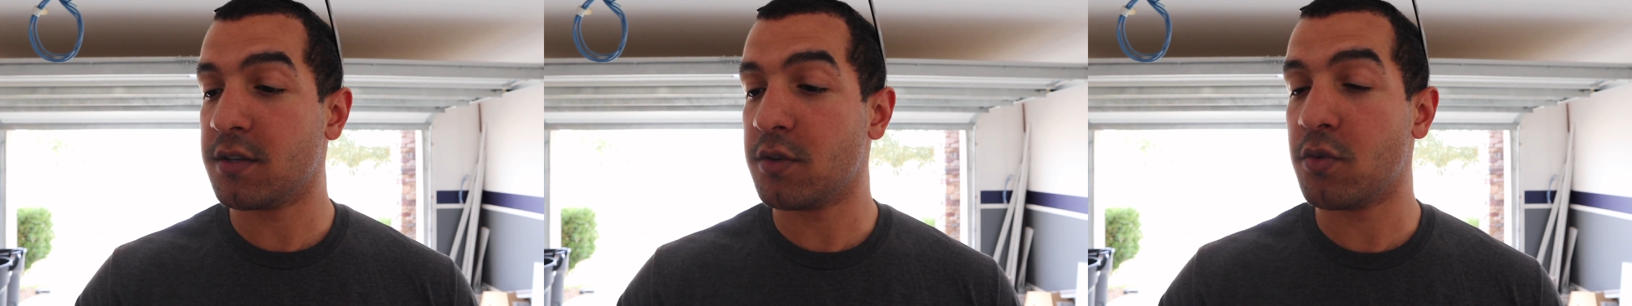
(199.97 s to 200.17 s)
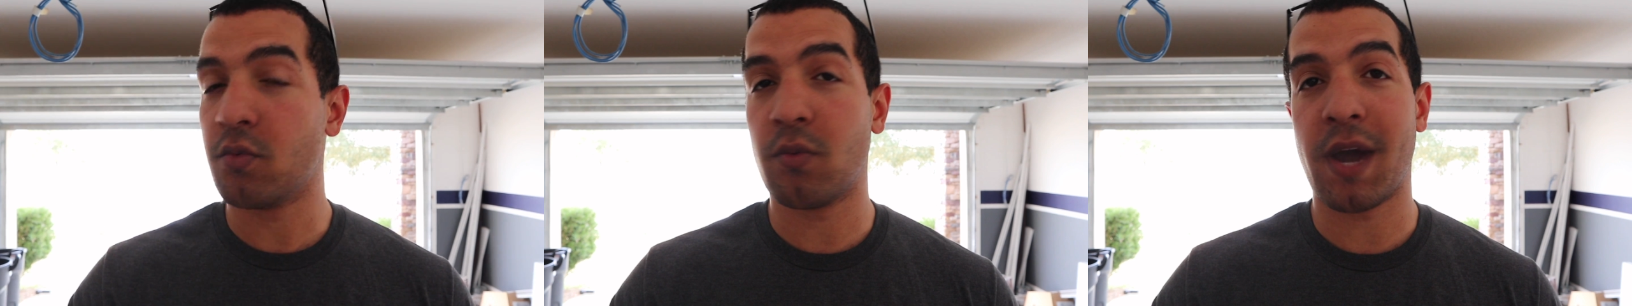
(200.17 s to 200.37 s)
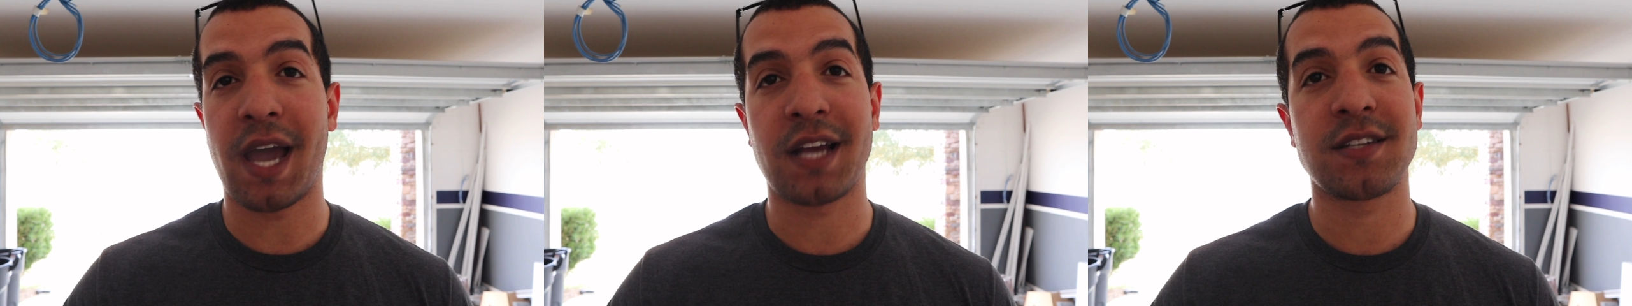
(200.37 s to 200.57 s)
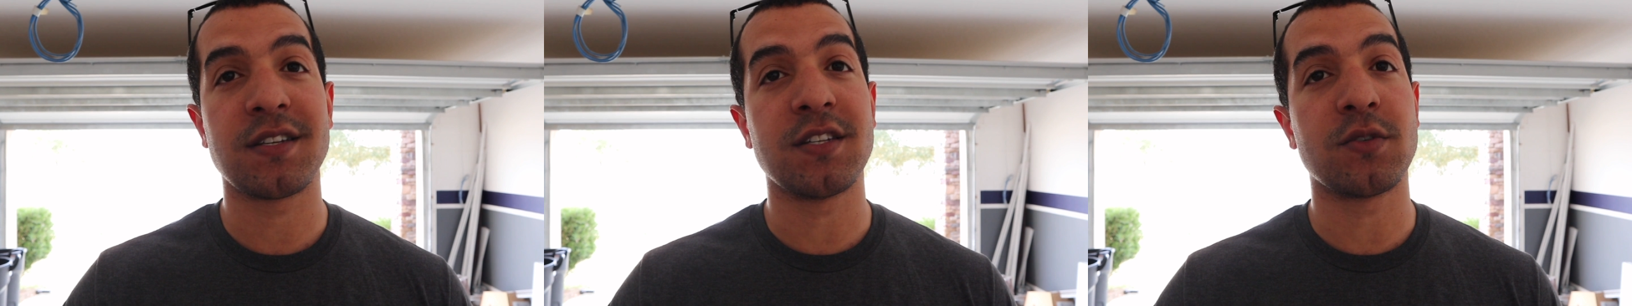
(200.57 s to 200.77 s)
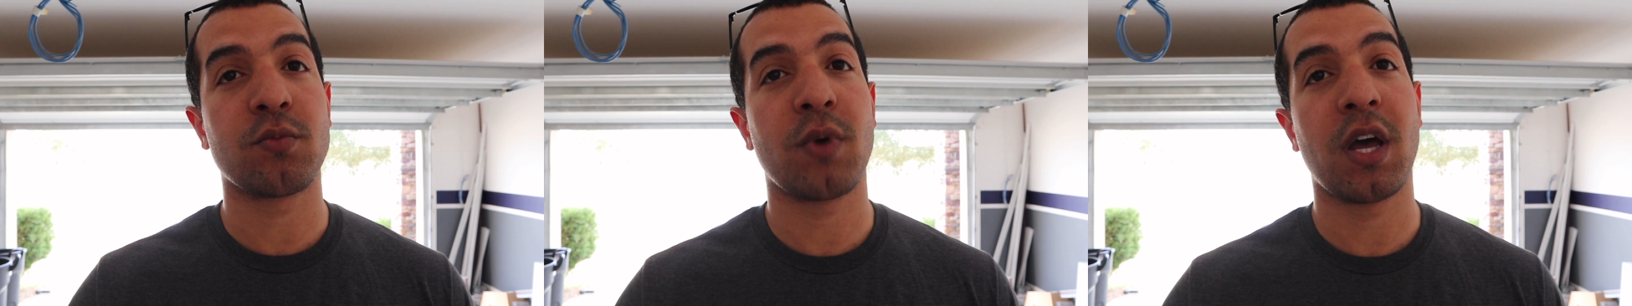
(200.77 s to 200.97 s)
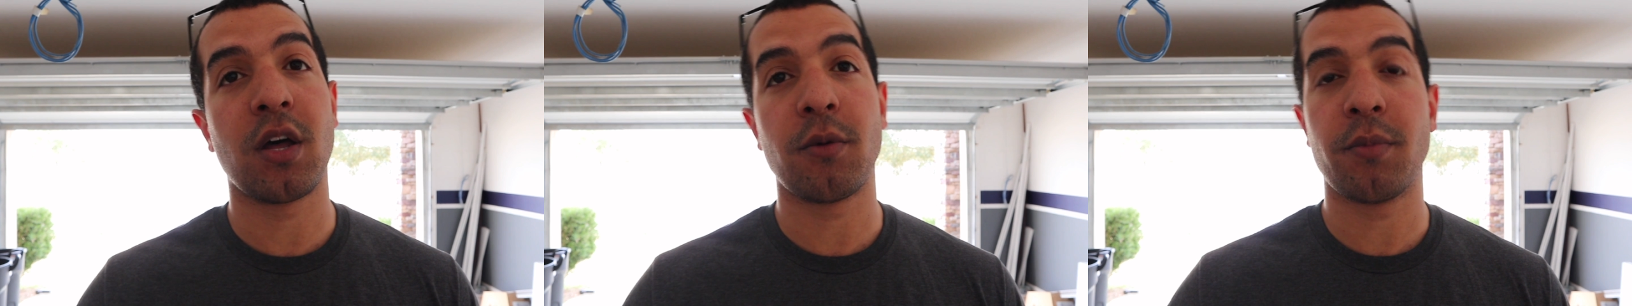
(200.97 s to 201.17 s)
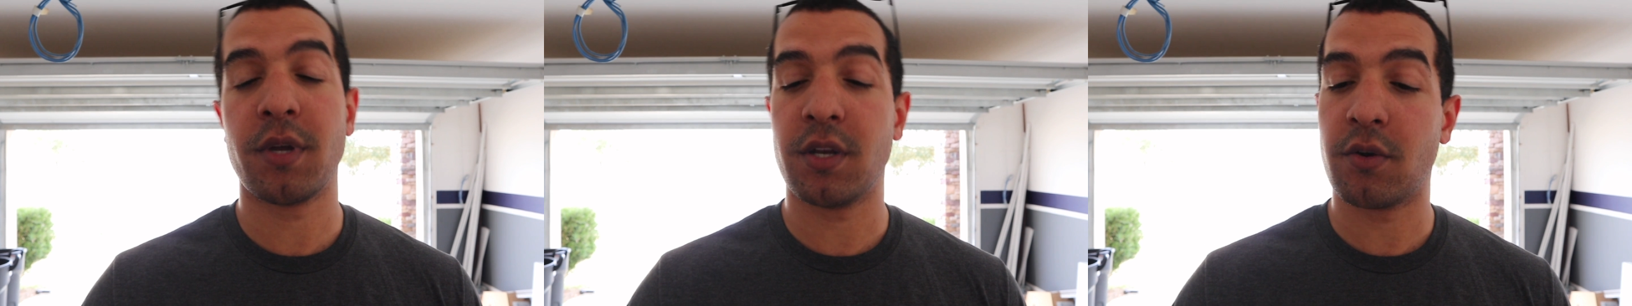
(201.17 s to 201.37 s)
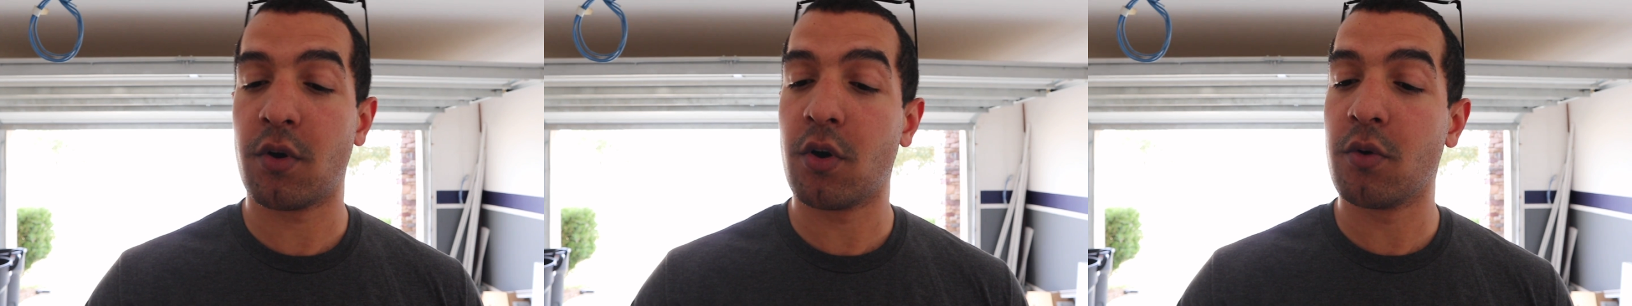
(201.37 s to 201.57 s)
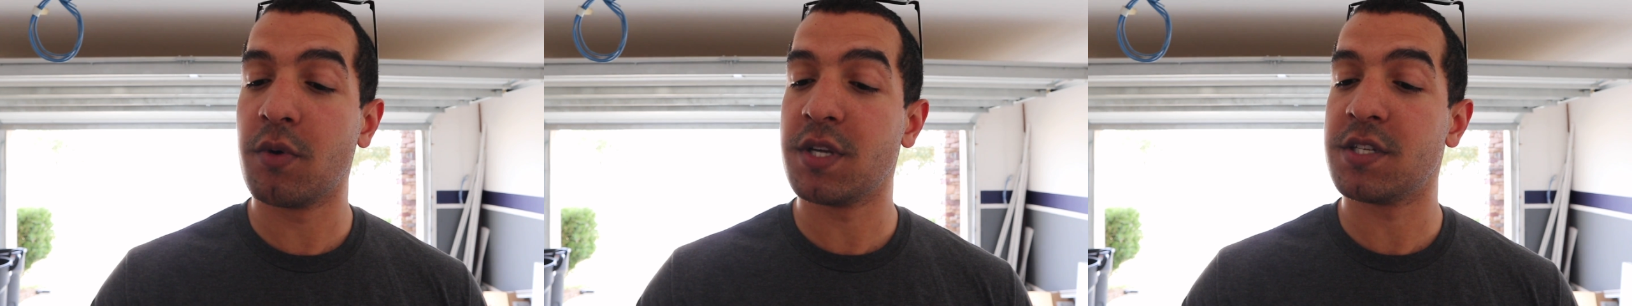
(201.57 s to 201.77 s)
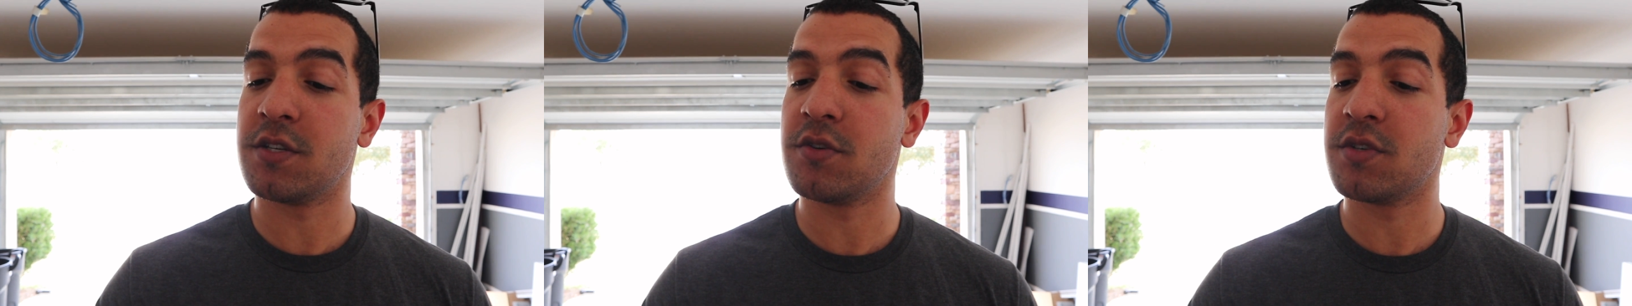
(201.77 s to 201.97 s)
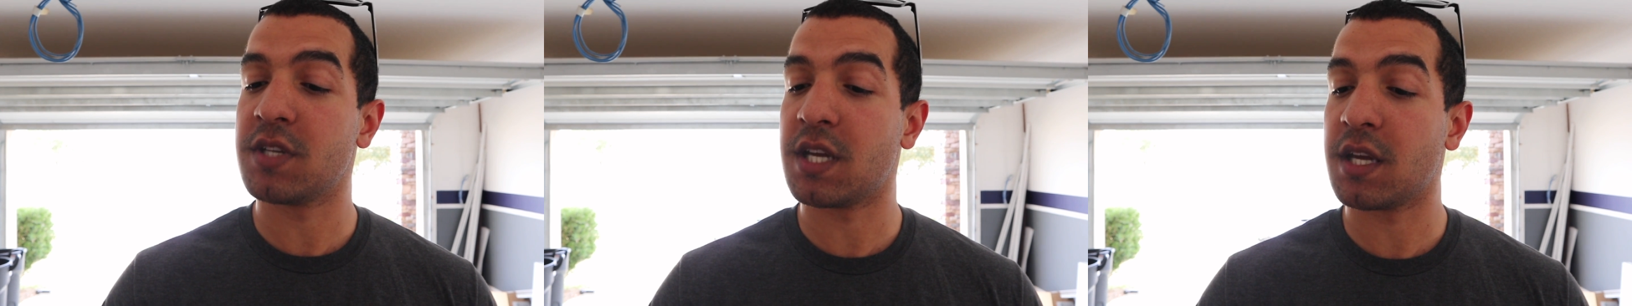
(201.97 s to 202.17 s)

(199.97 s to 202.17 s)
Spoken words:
you wax as well. But you're always if you're